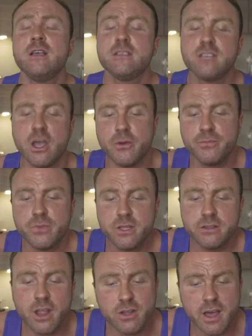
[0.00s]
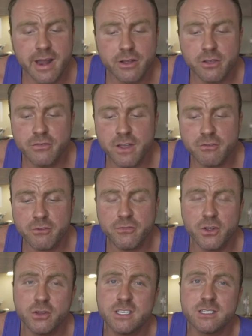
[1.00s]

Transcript: So don't cut out your favorite foods.